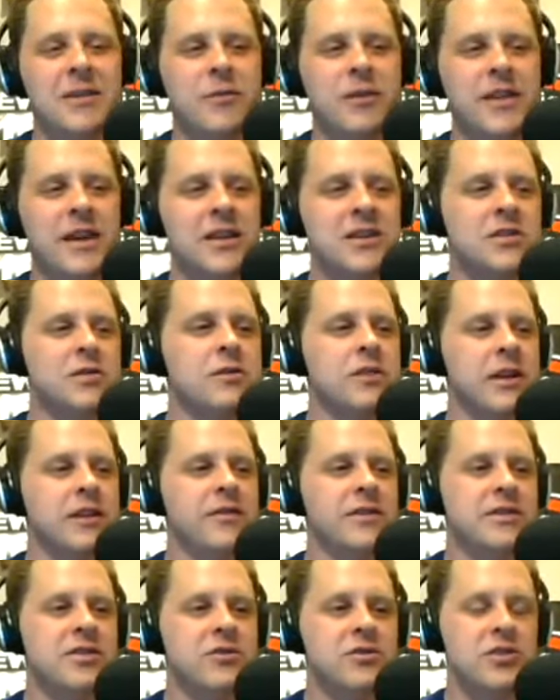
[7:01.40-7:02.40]
when they do leave,
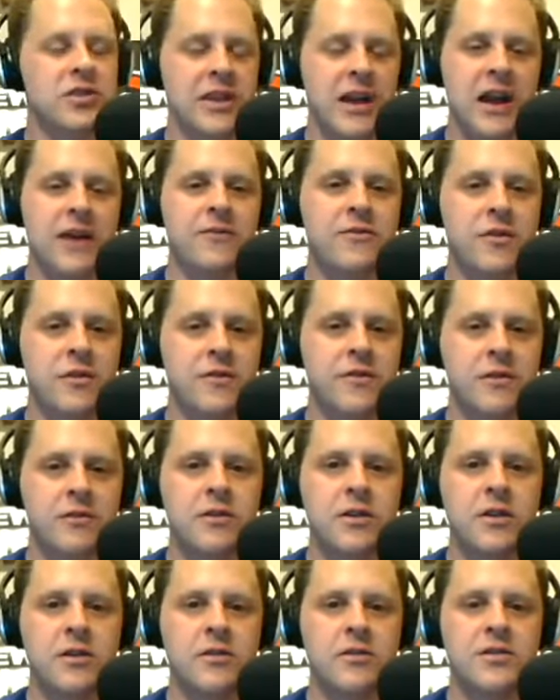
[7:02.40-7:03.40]
it's usually after a few
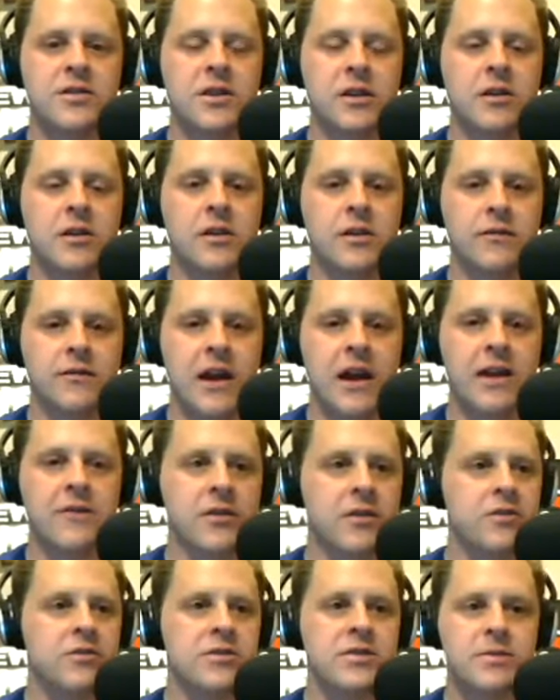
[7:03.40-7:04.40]
years, you know, the five
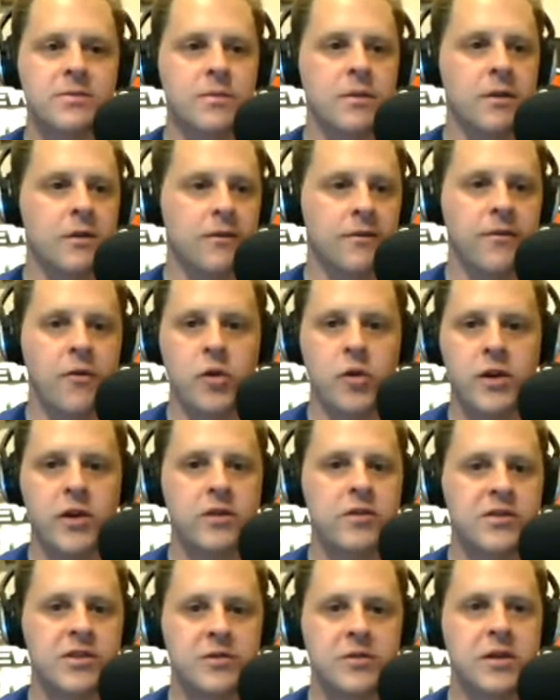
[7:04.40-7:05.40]
years, you know, four
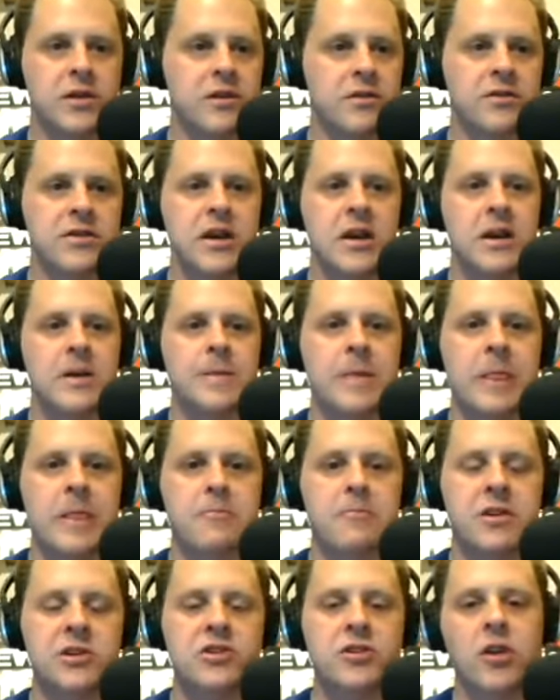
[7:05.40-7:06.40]
years, three years,
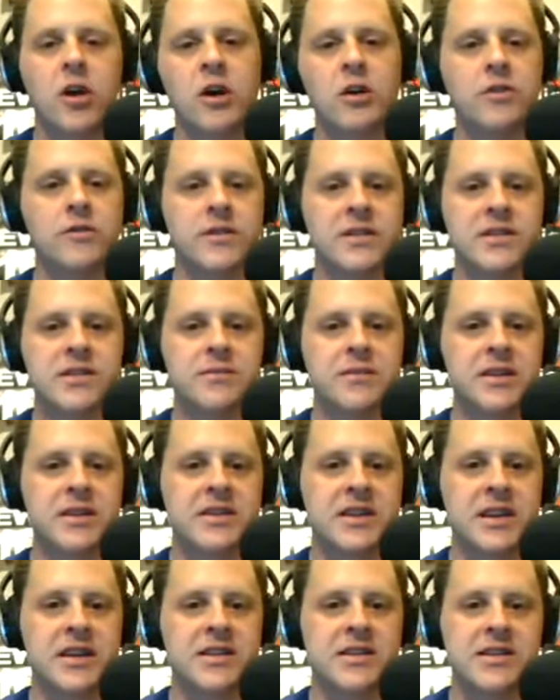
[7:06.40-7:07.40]
much longer than some of these
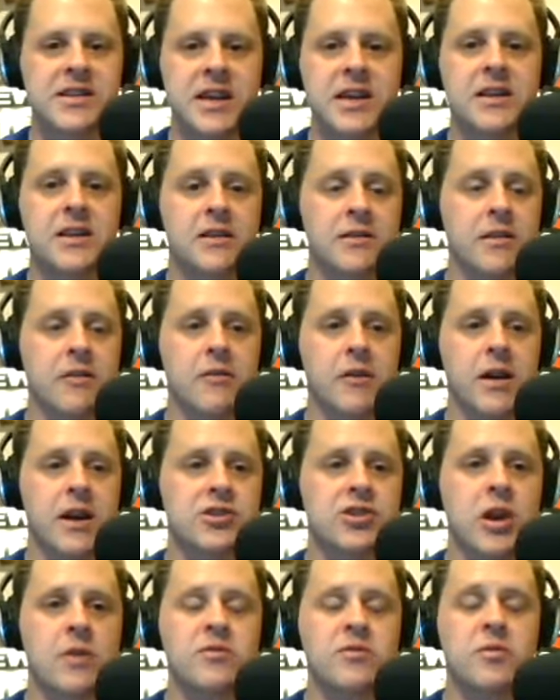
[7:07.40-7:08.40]
kids stayed at the last
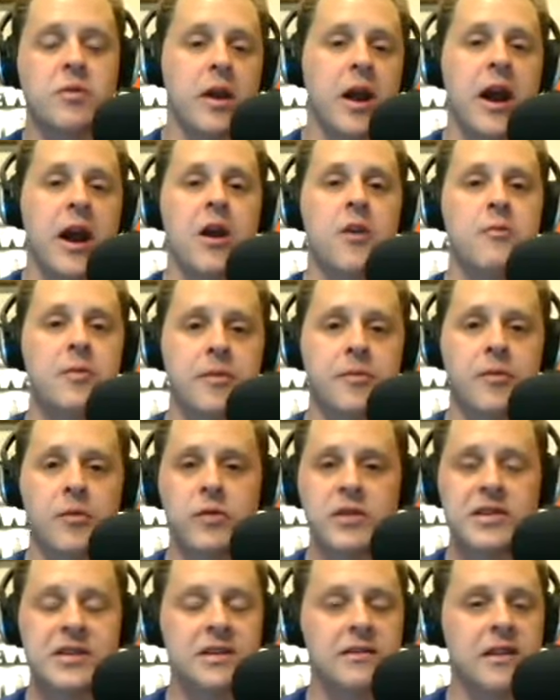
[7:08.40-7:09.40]
jobs. When we hire people,
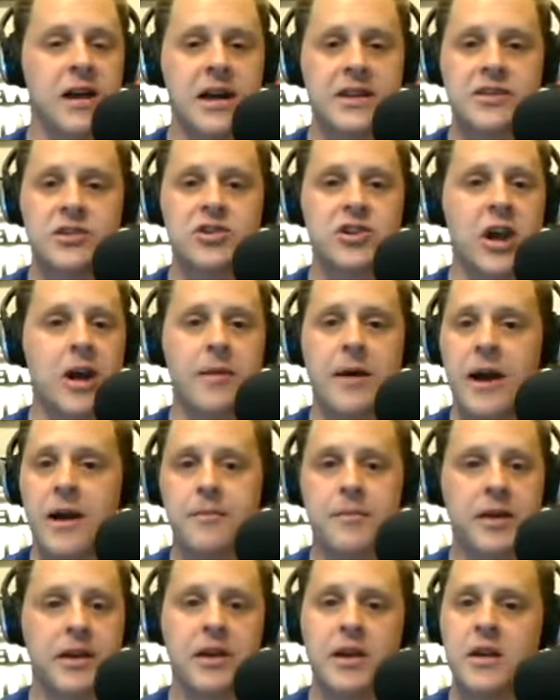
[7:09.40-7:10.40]
we see lots of job
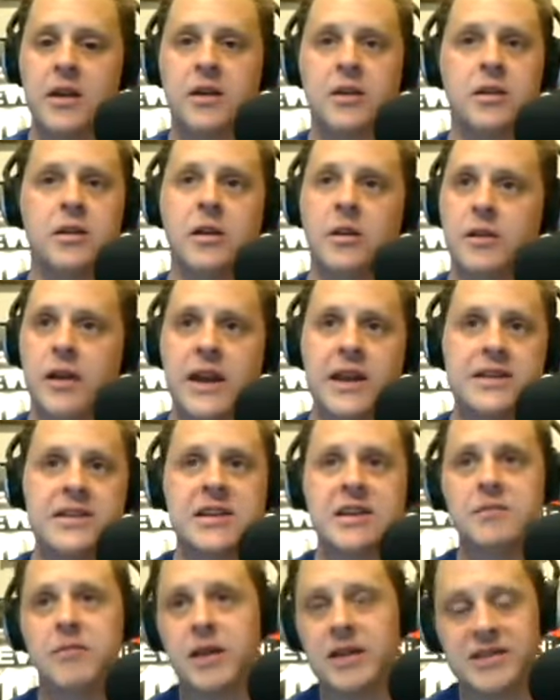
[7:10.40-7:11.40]
hopping, you know,
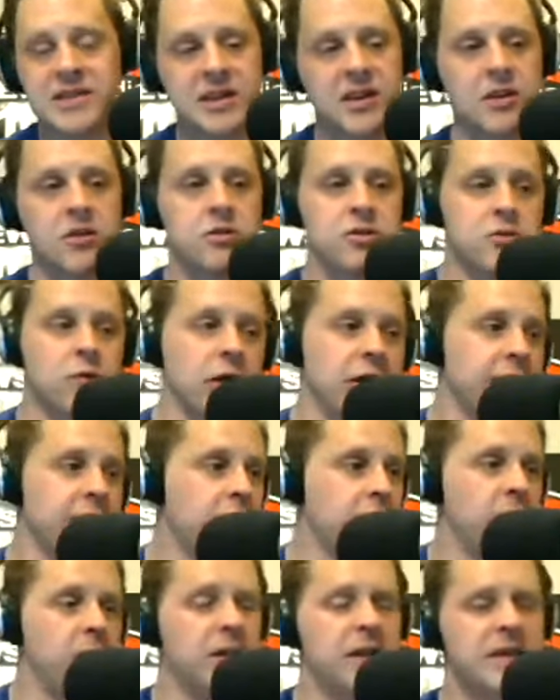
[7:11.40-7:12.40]
18 months here,
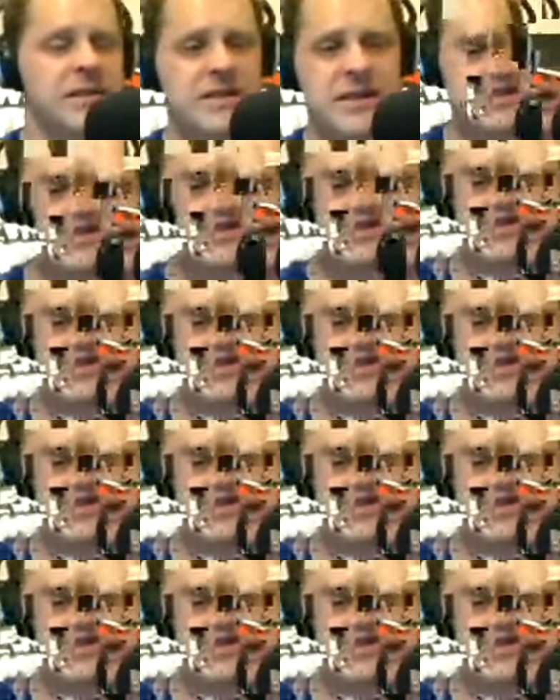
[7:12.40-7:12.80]
24 months there.